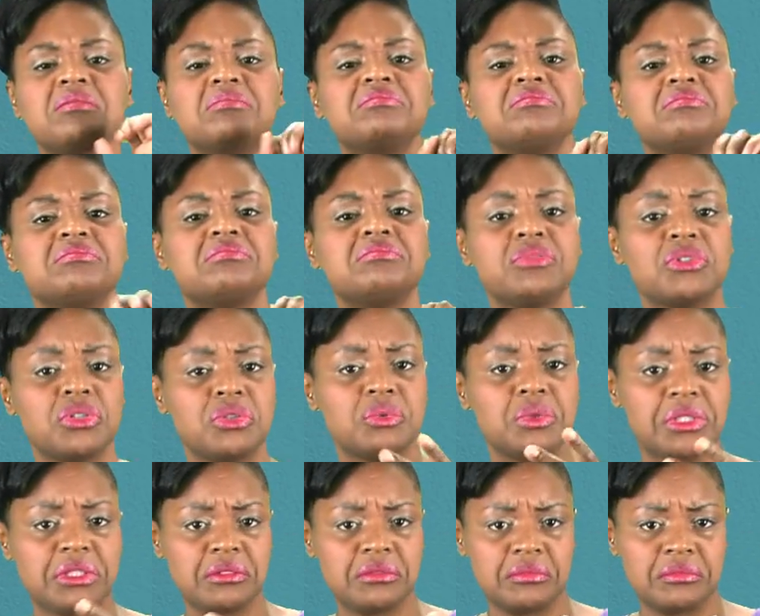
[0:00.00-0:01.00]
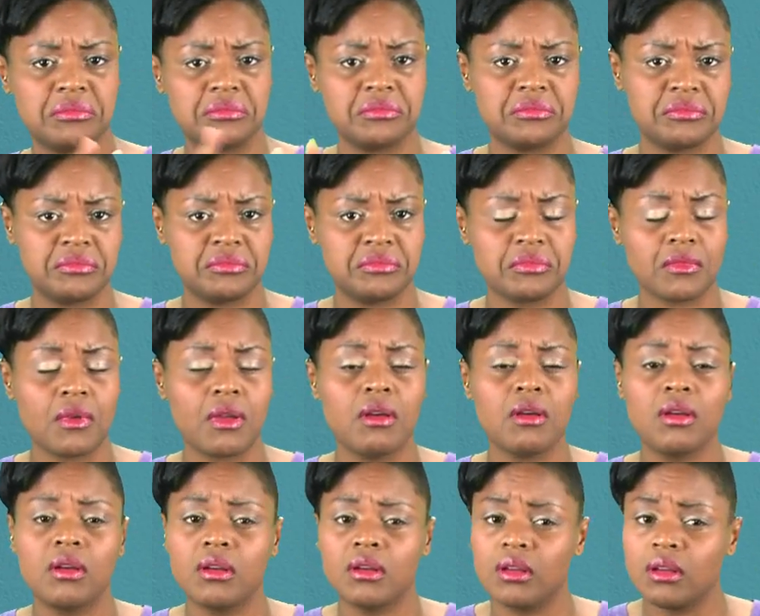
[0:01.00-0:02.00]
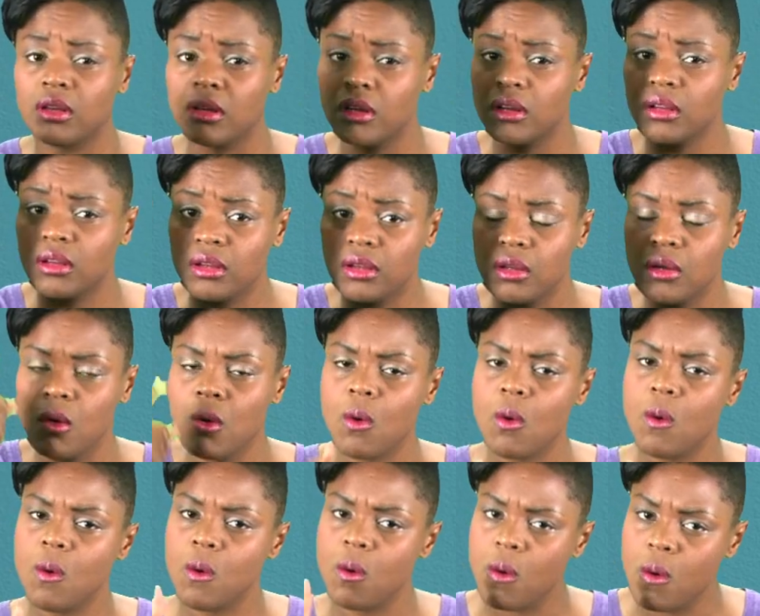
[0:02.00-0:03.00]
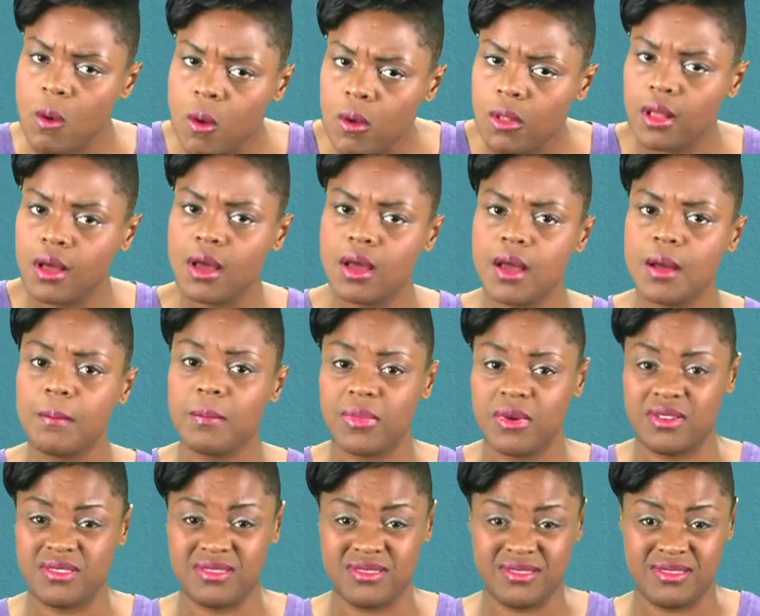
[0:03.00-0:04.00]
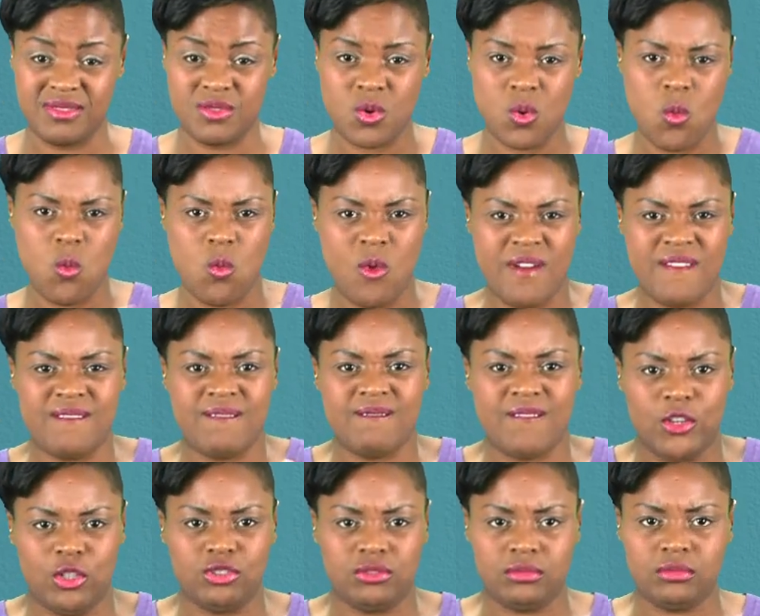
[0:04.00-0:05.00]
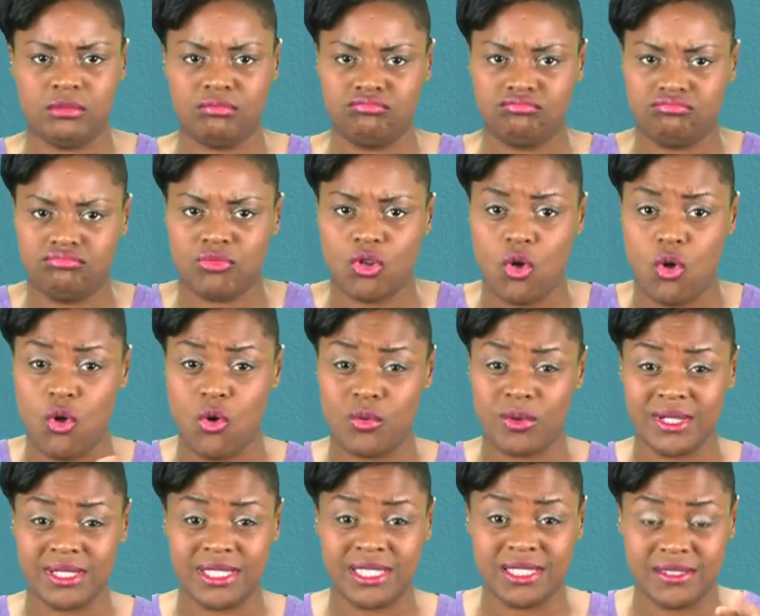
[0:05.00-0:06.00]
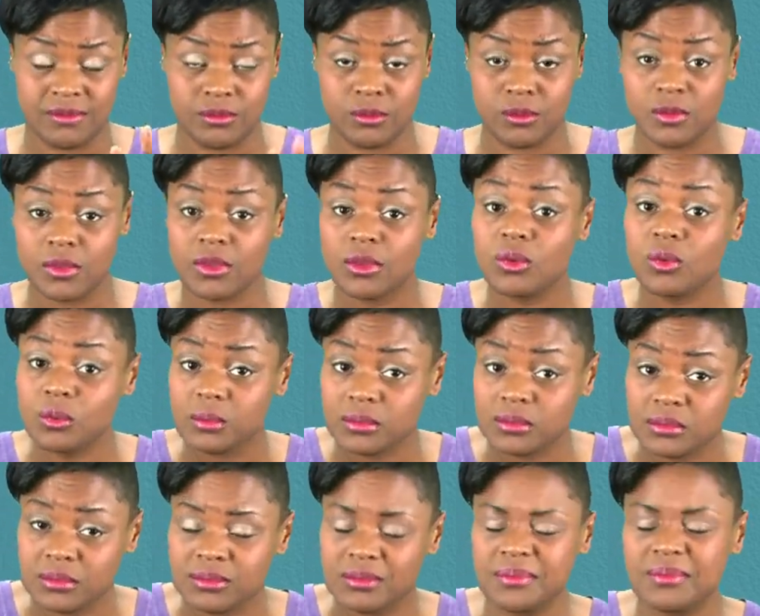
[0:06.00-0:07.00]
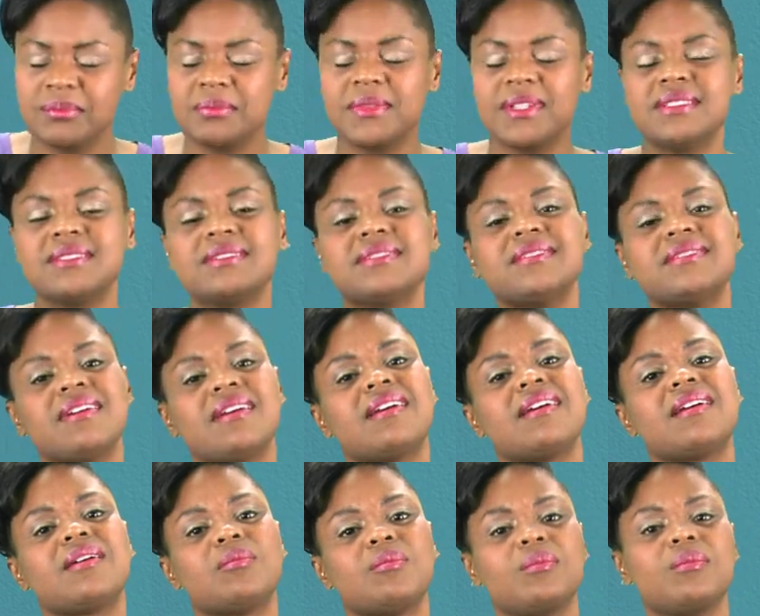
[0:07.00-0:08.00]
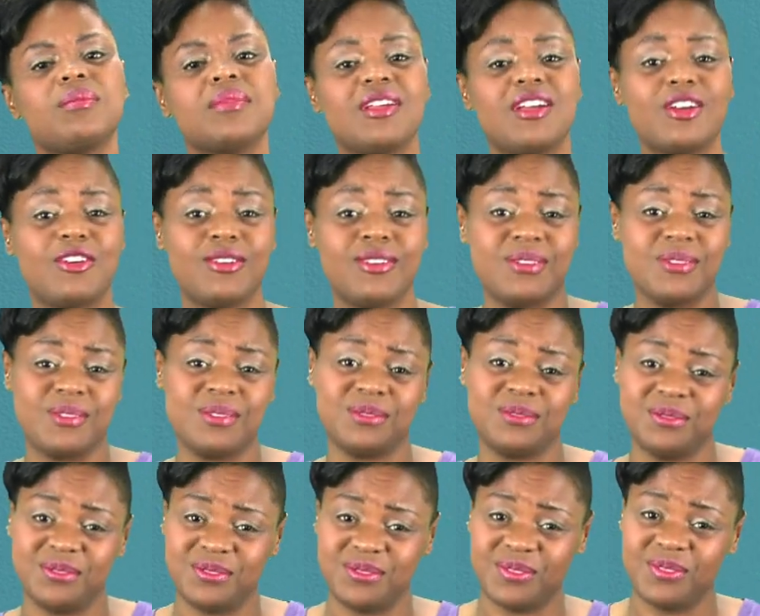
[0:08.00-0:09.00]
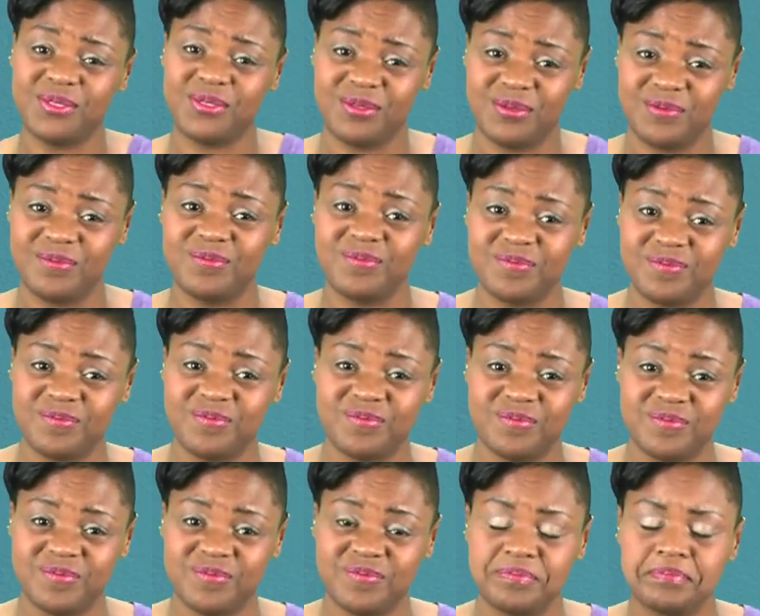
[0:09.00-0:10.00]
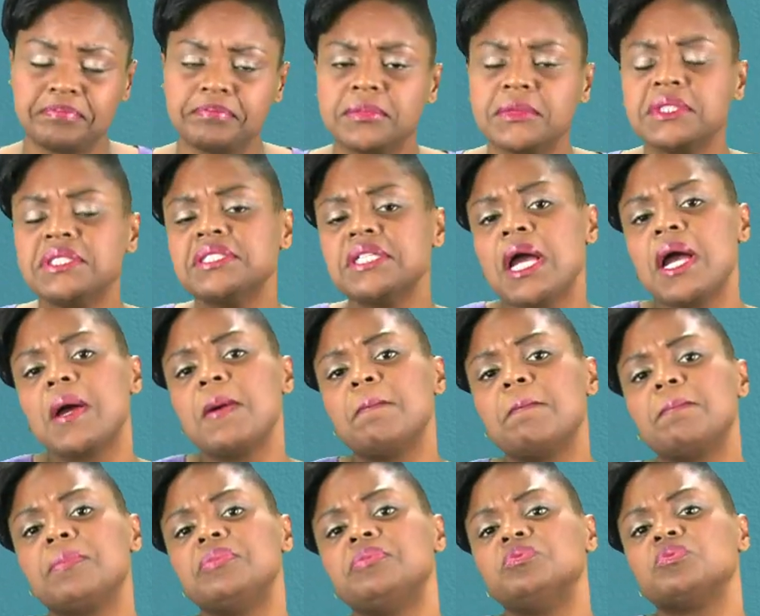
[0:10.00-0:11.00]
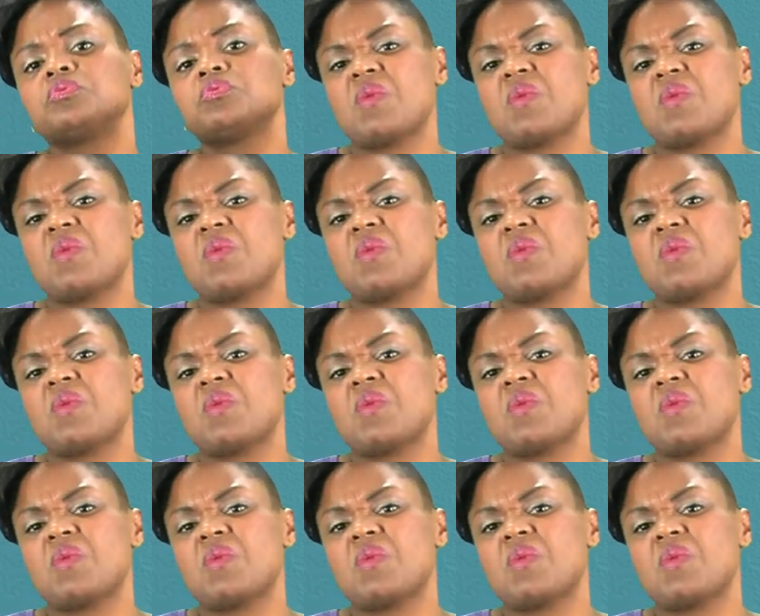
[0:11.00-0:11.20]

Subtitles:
Remember, these programs only must be captioned if they were first shown on television with captions, or are simultaneously shown on television with captions.